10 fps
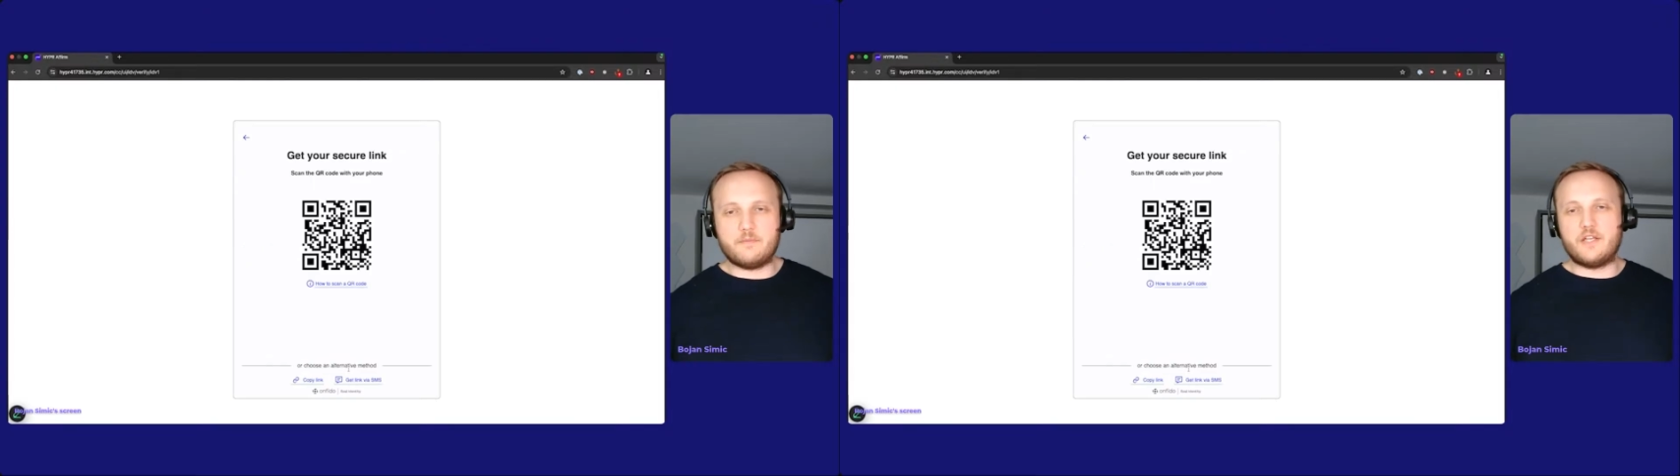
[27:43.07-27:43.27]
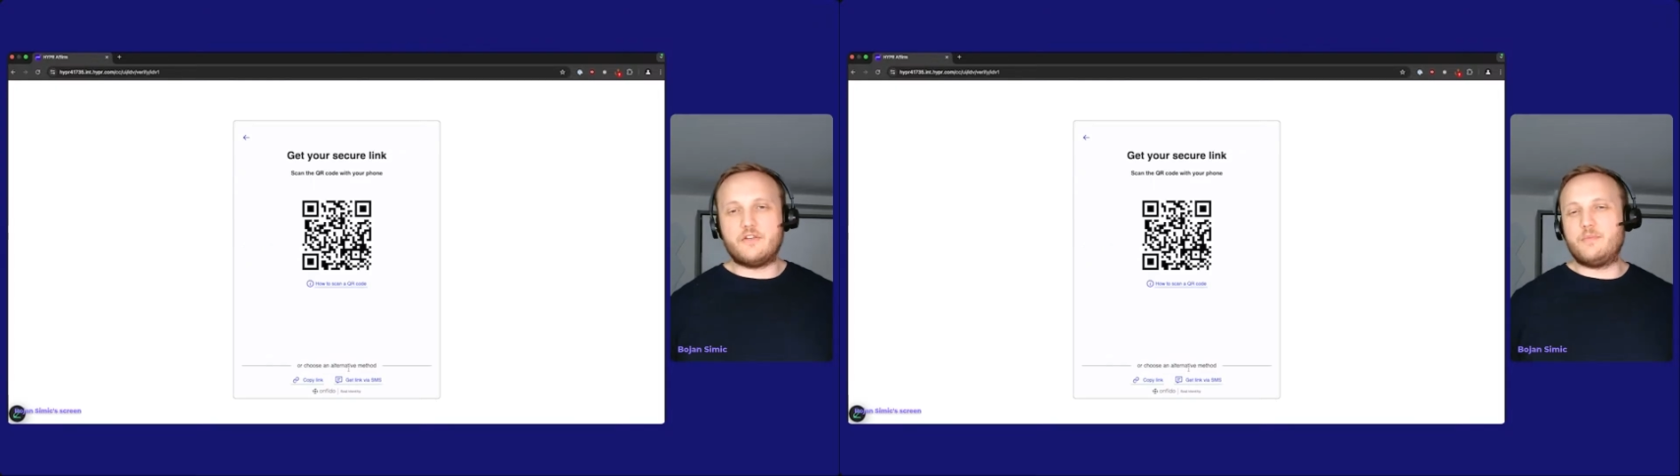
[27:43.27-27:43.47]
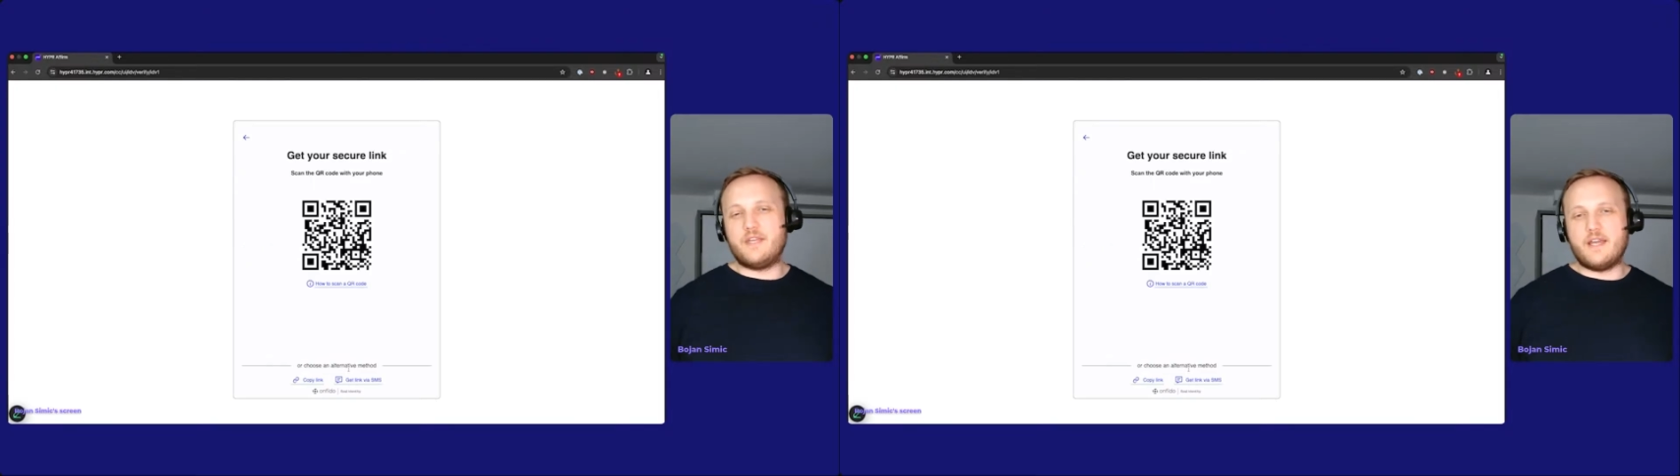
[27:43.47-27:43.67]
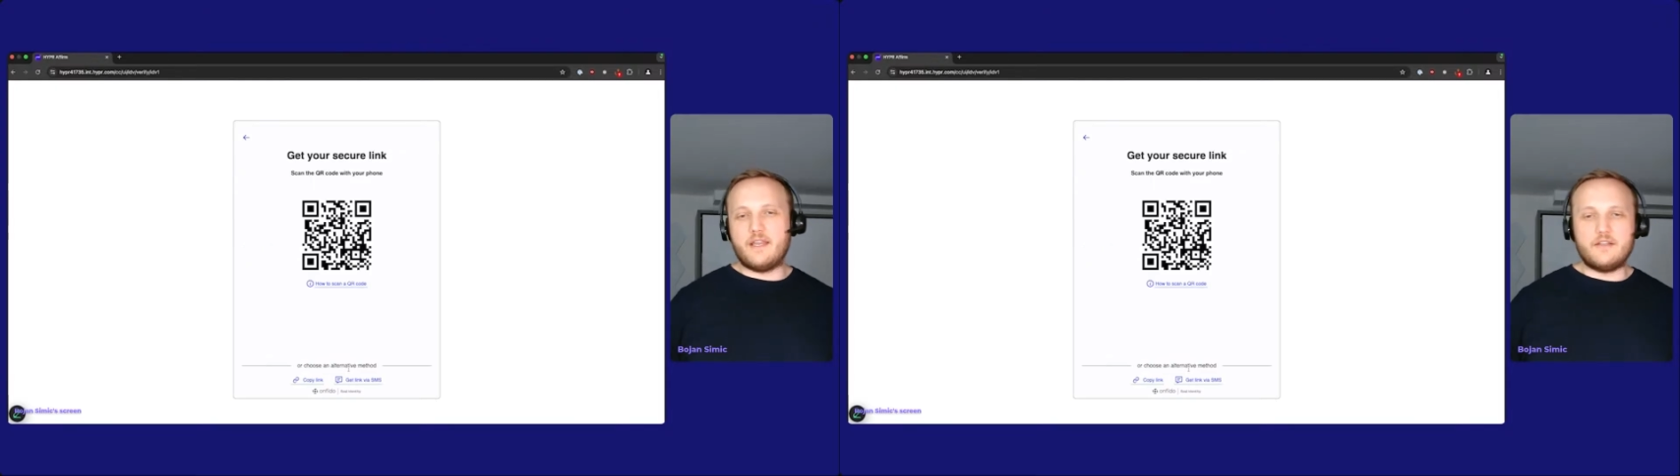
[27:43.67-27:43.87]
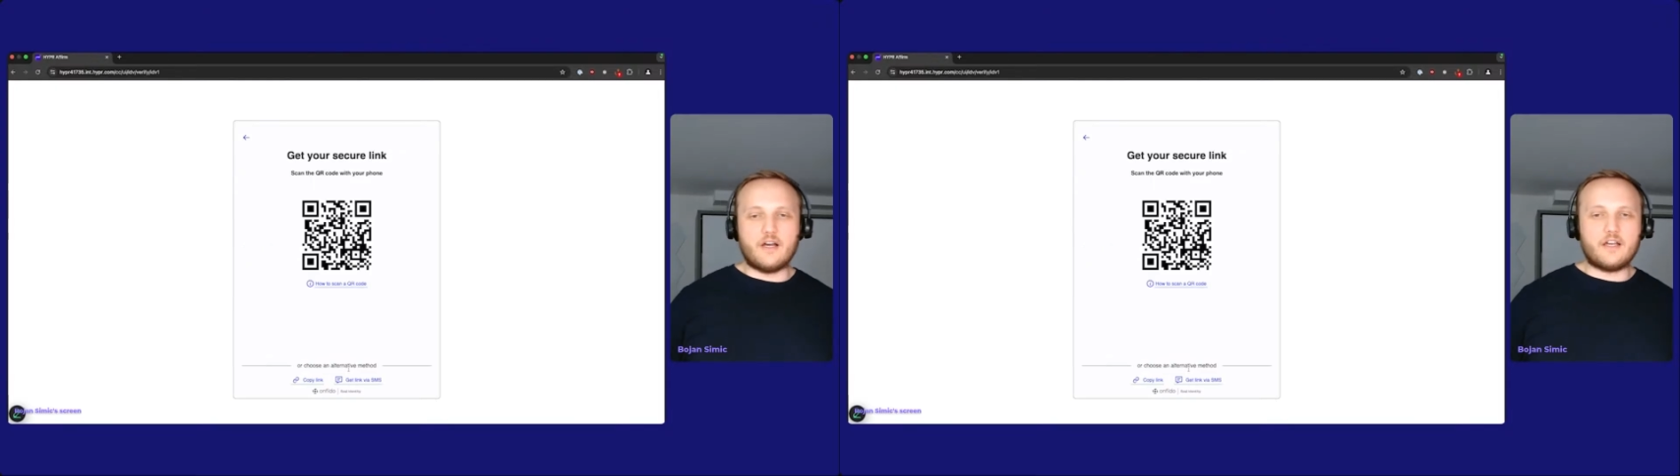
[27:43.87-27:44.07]
but it could be
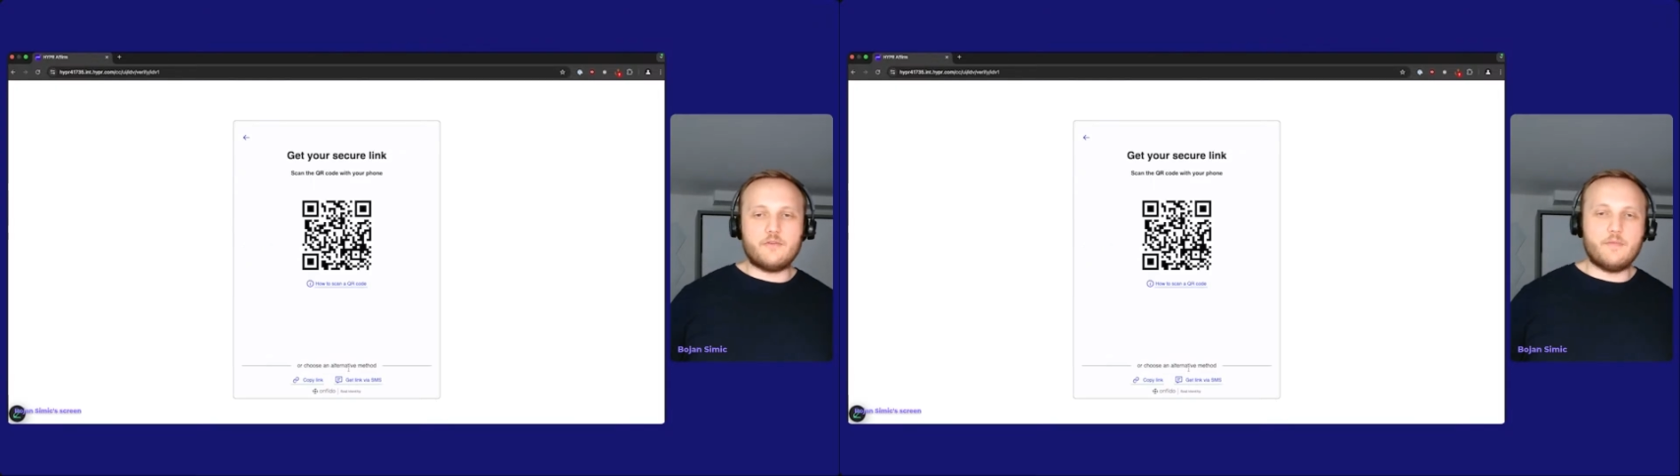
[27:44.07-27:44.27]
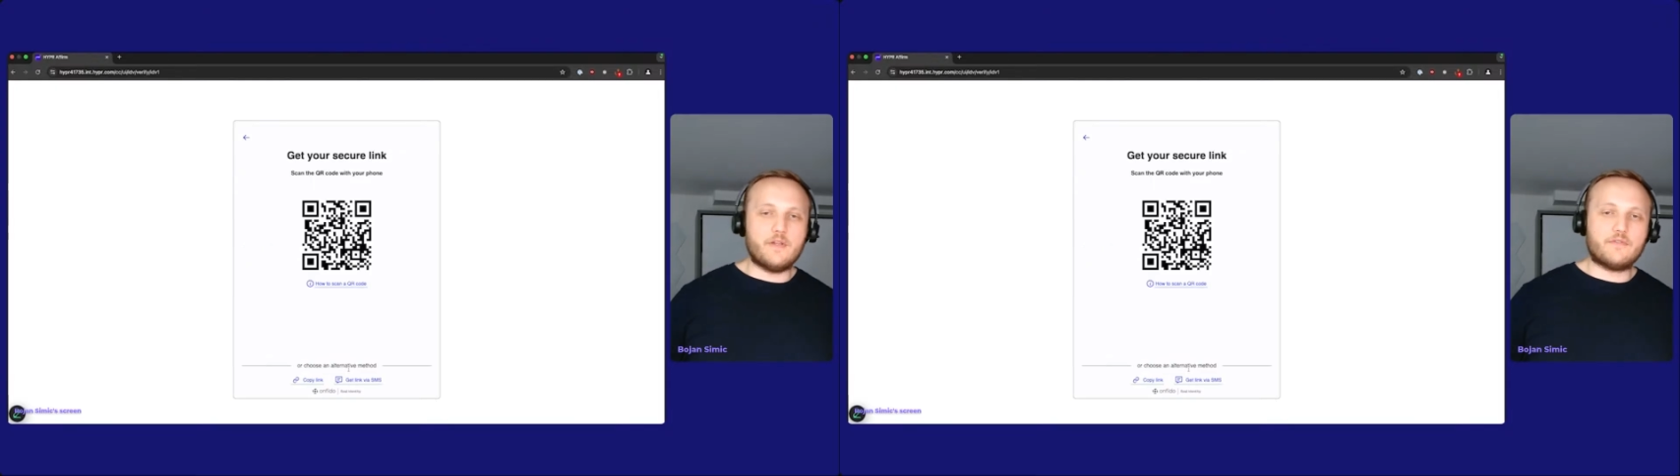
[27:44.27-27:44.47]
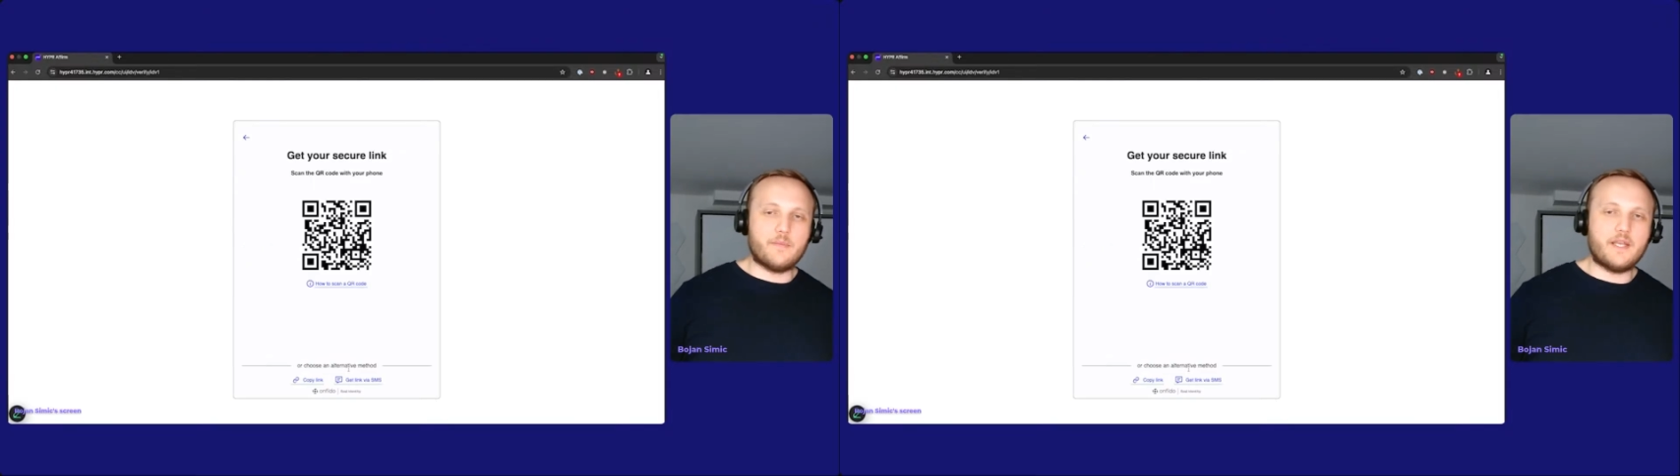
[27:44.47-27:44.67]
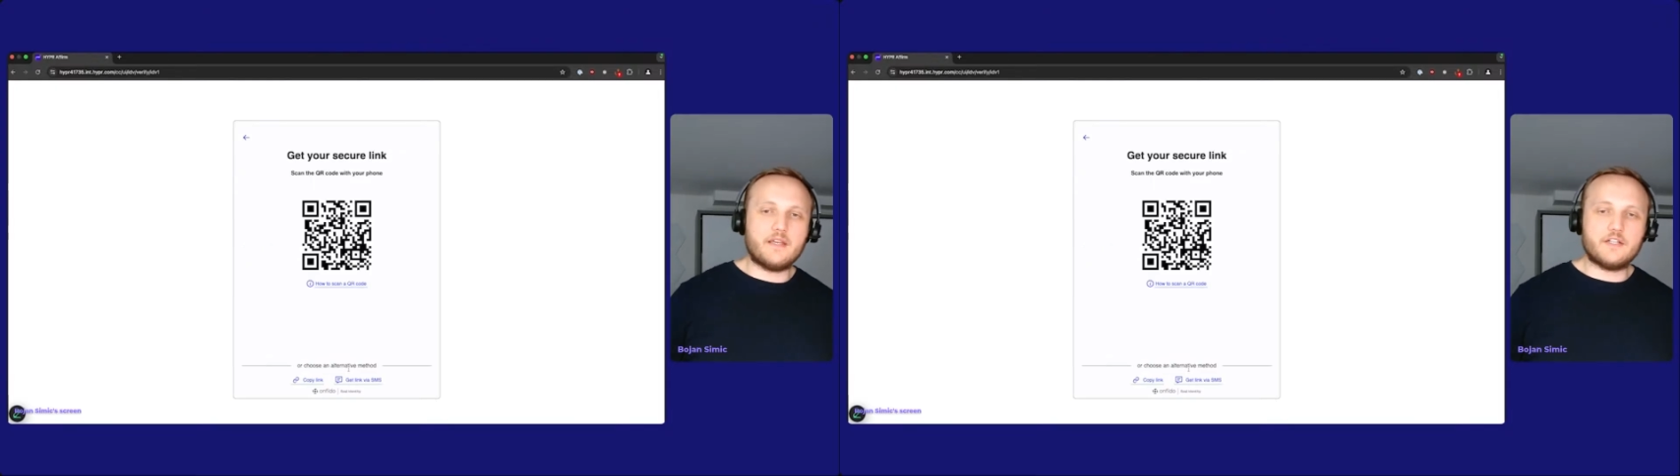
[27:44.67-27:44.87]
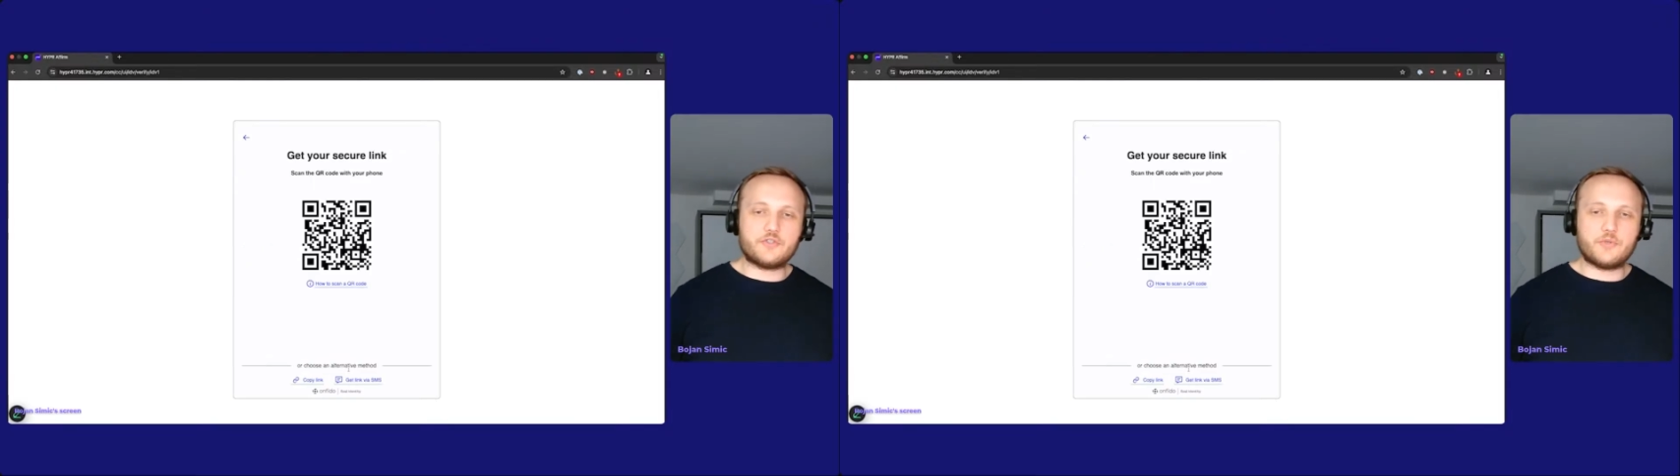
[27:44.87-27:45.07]
any document from any
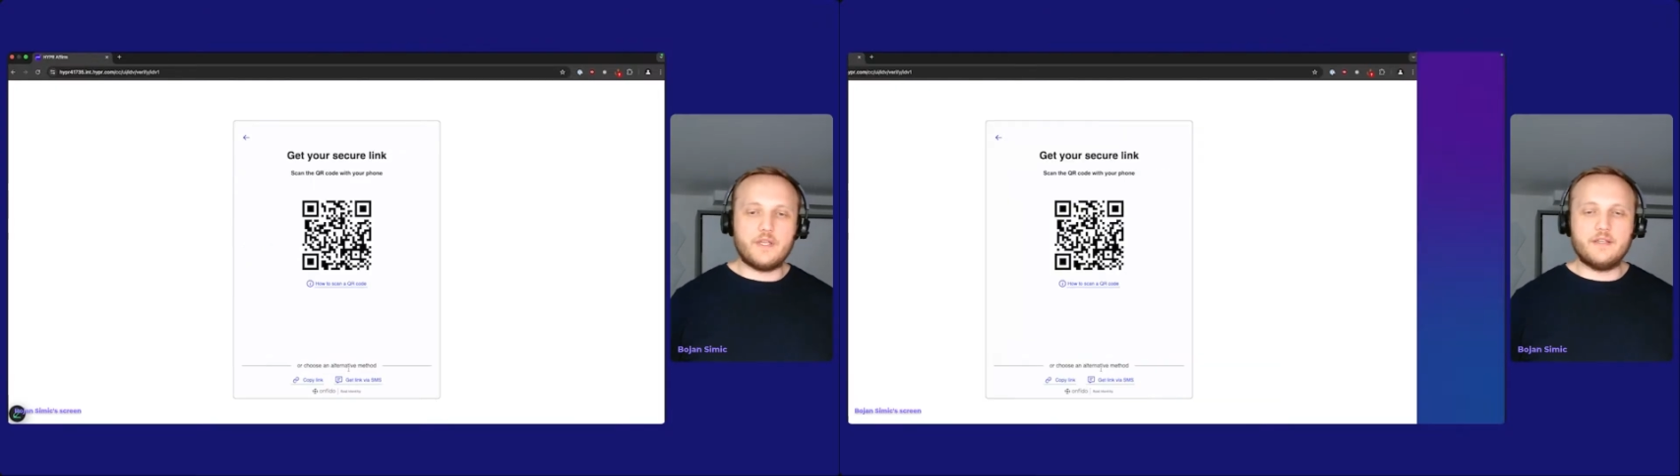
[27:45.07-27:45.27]
country.